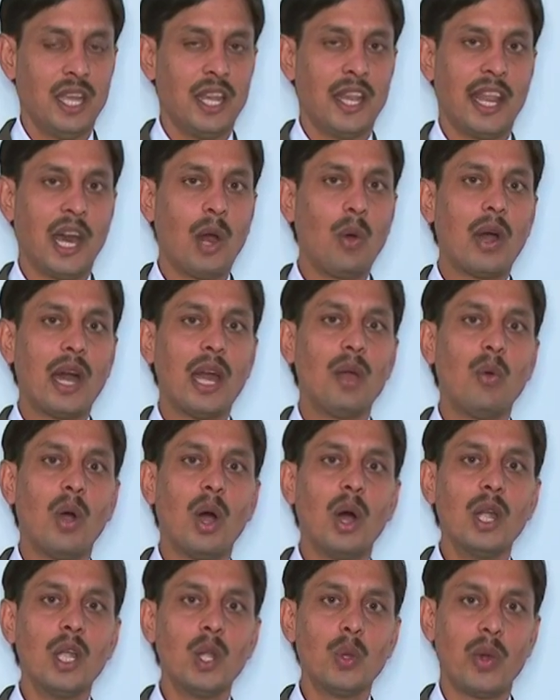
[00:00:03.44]
Now I
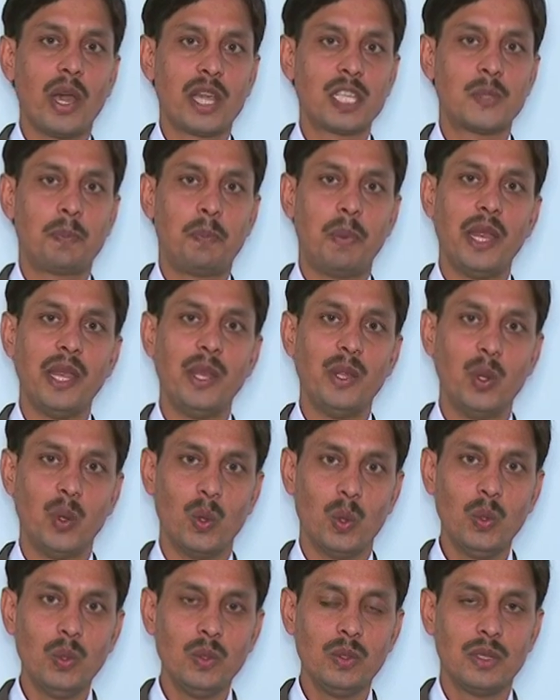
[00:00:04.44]
want to explain
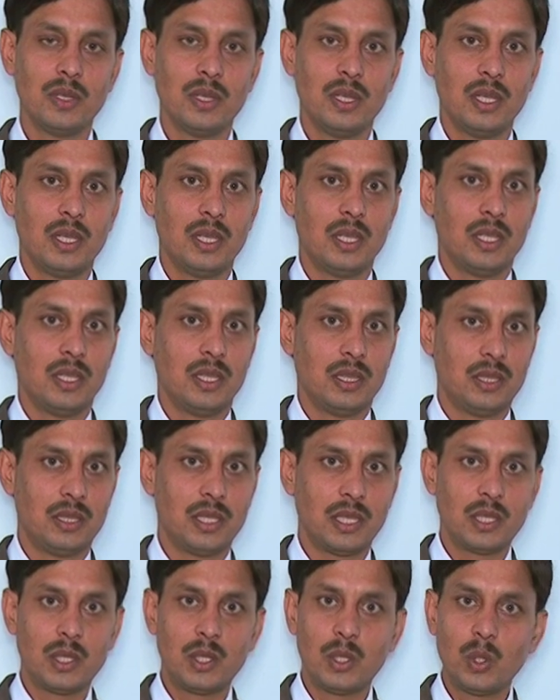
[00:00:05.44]
you
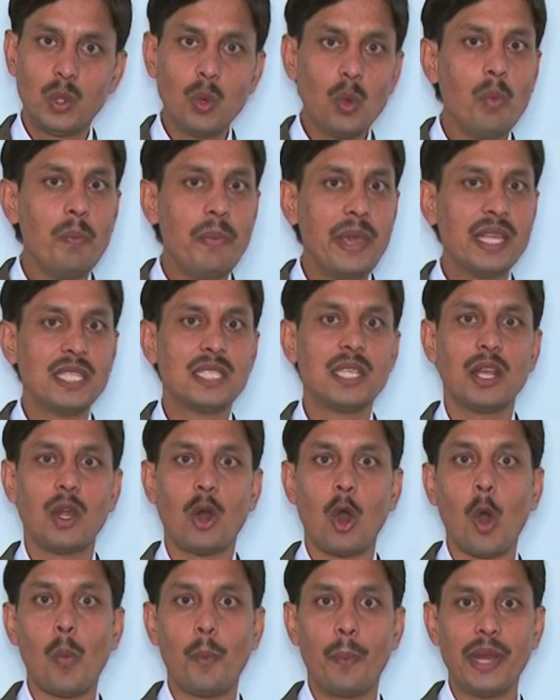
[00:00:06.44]
the two major
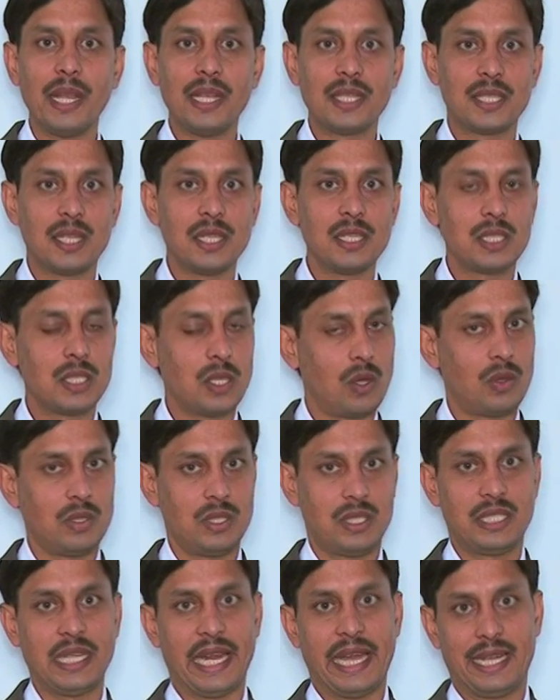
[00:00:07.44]
operations
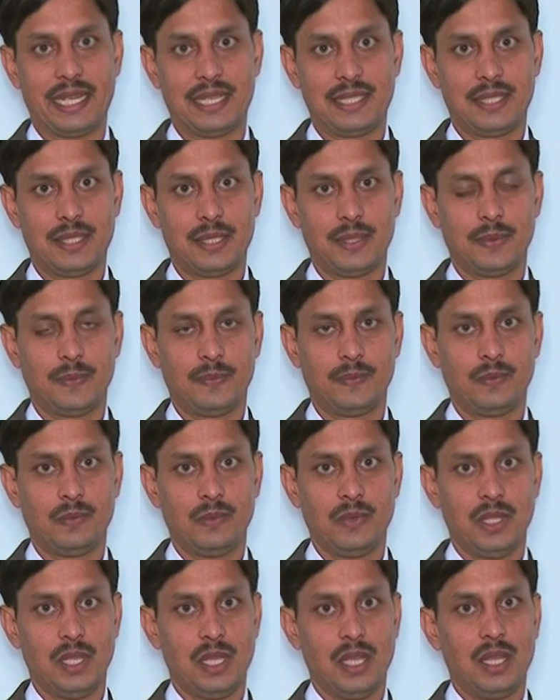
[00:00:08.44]
on sets.
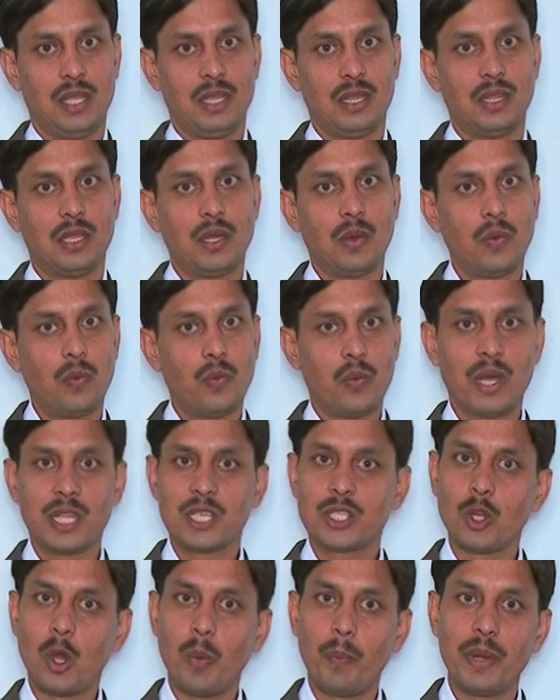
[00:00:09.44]
The
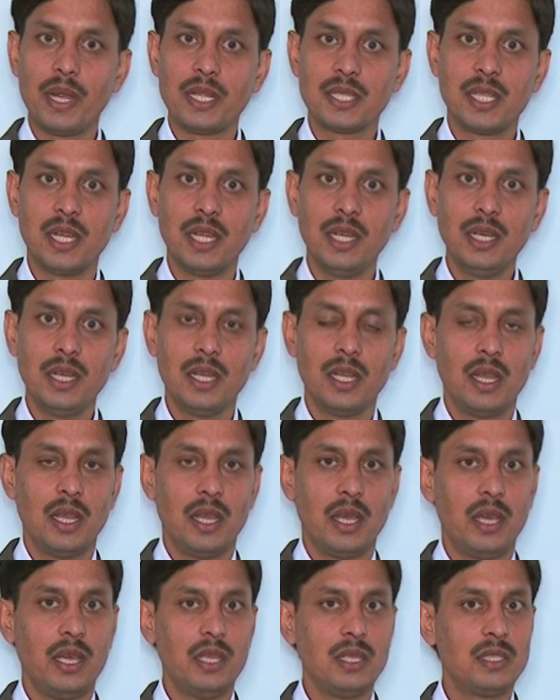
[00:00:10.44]
first operation
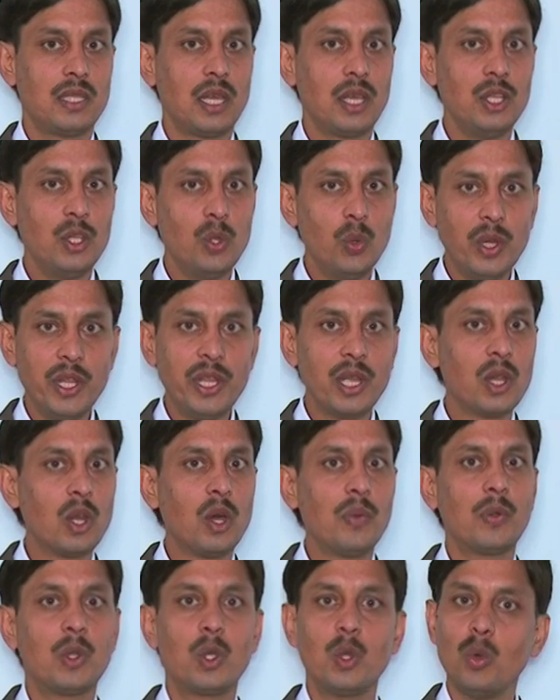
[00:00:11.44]
is the union
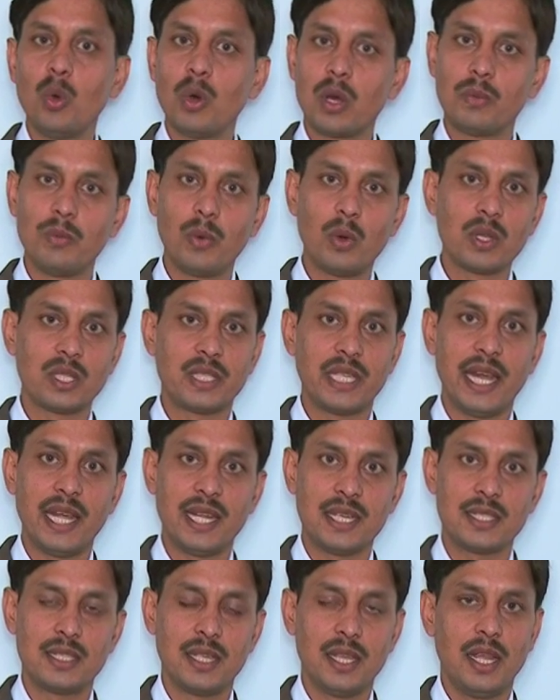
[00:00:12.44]
of two or more
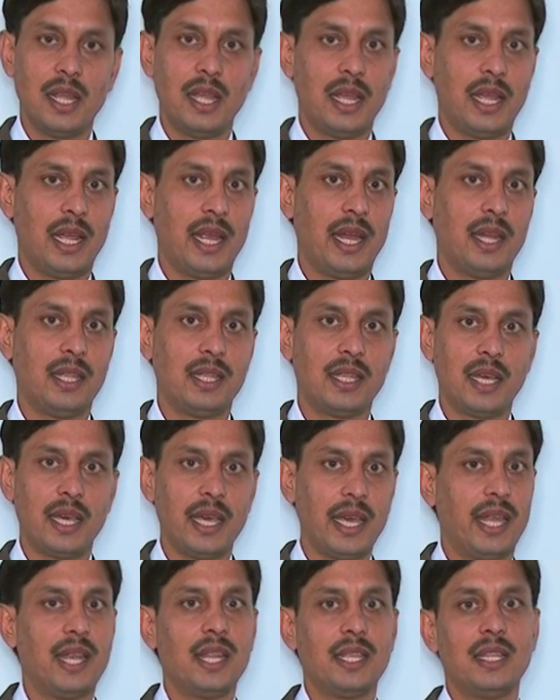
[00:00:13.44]
sets, and the
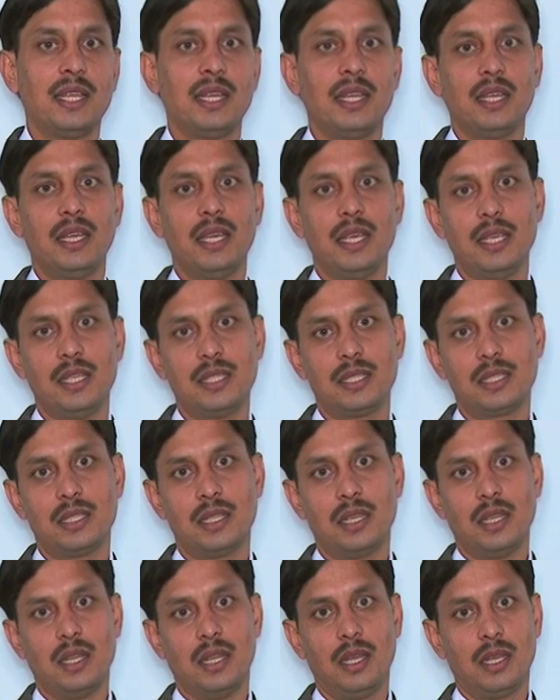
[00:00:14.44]
another is
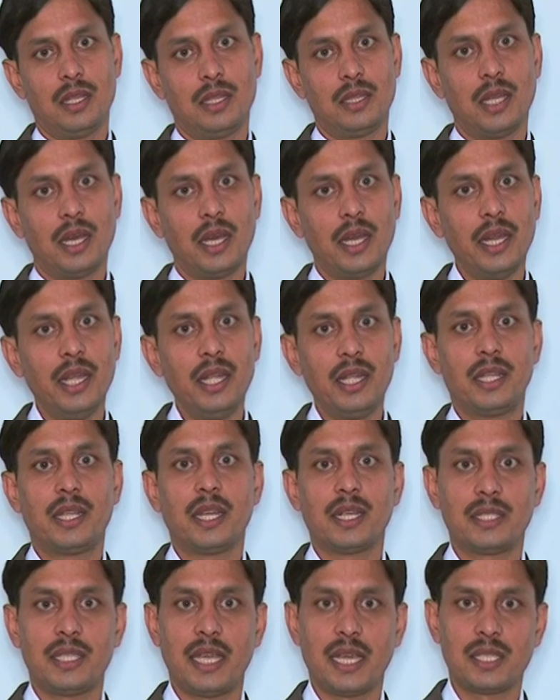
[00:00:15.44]
the
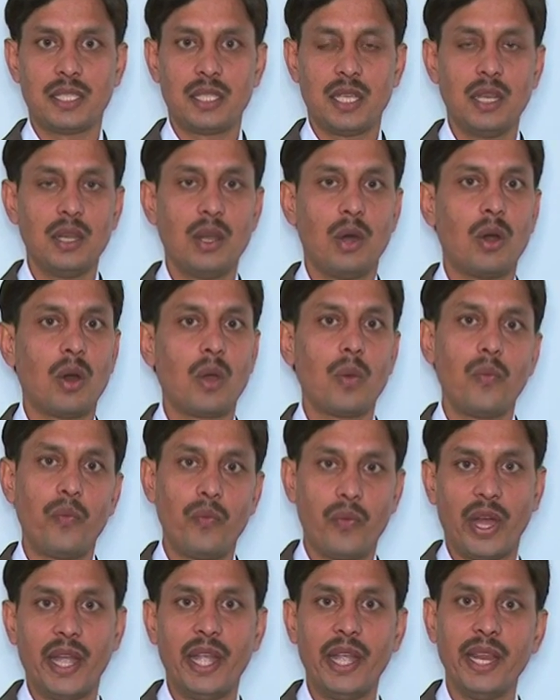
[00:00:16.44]
intersection or
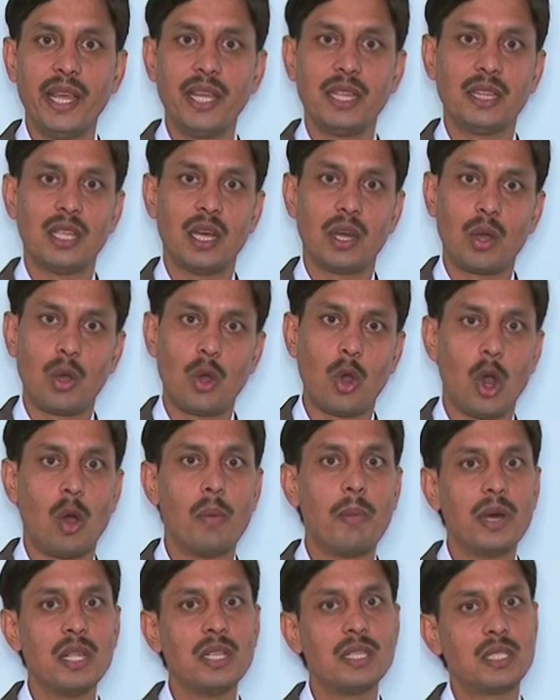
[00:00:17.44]
finding the
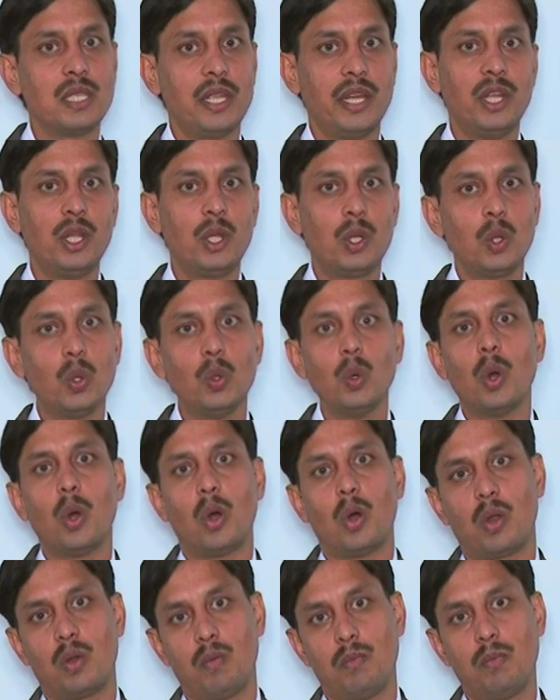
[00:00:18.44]
commons in two
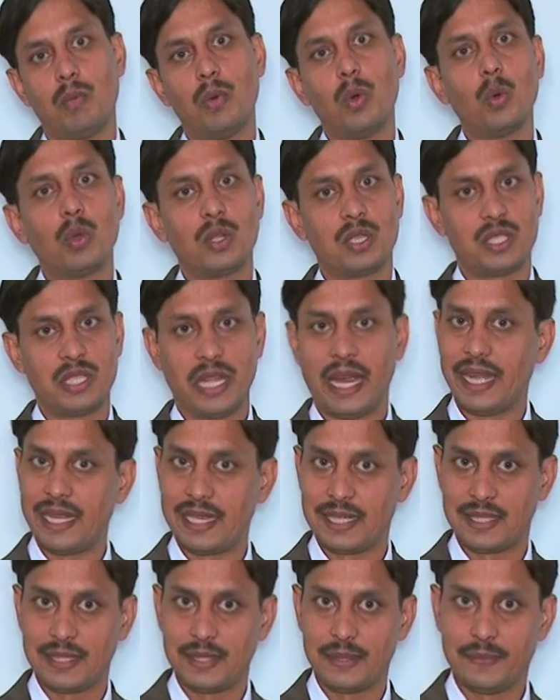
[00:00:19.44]
or more
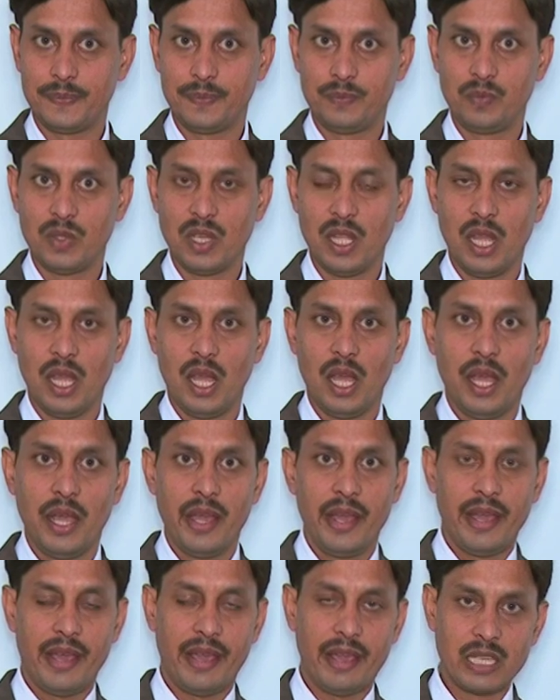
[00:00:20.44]
sets.
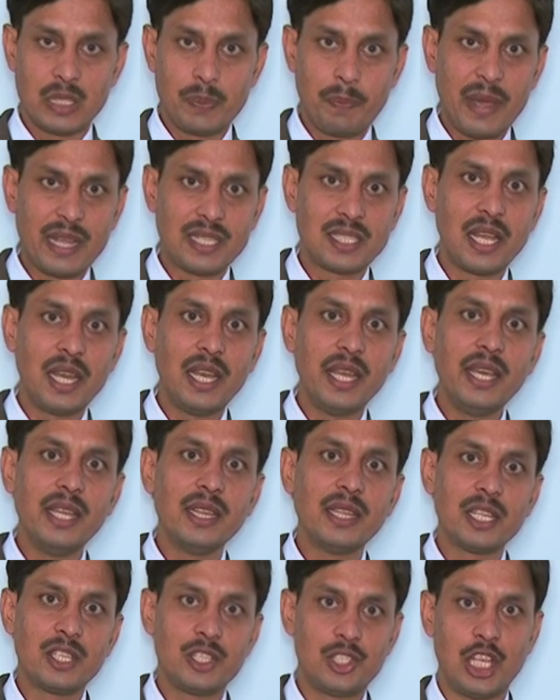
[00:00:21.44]
Especially
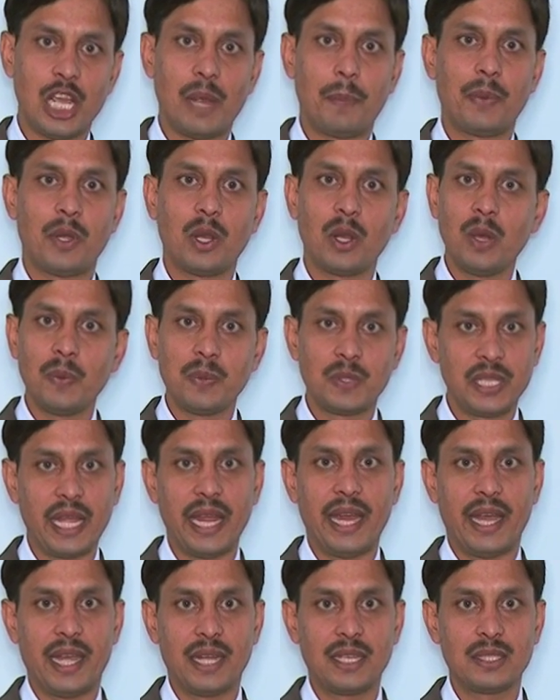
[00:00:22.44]
in the chapter of
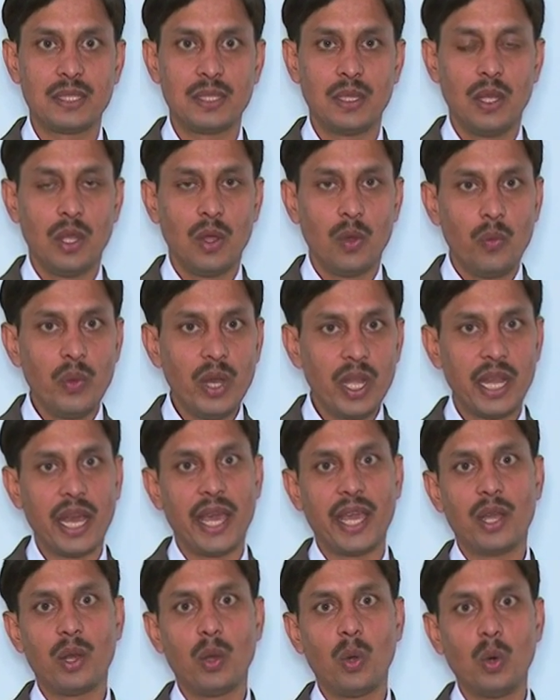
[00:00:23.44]
sets, we
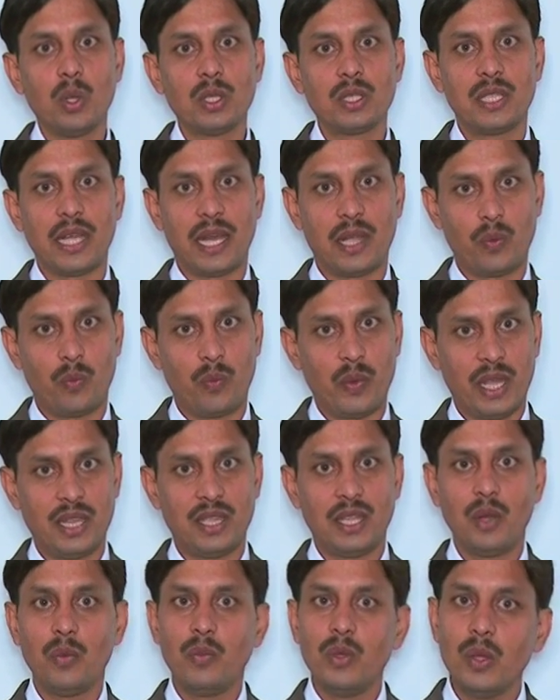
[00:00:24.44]
diagnose that
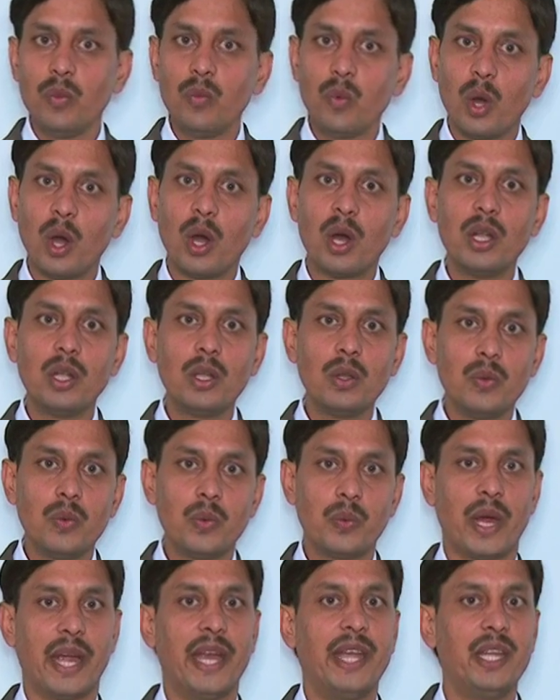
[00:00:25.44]
whether we want to
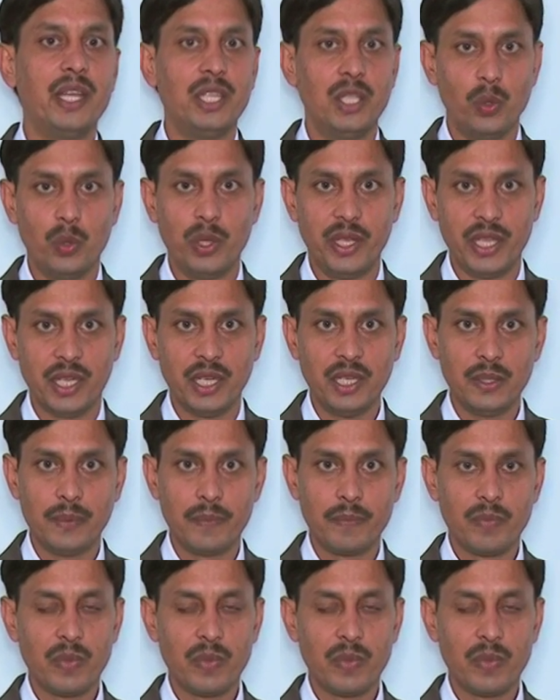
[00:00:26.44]
find union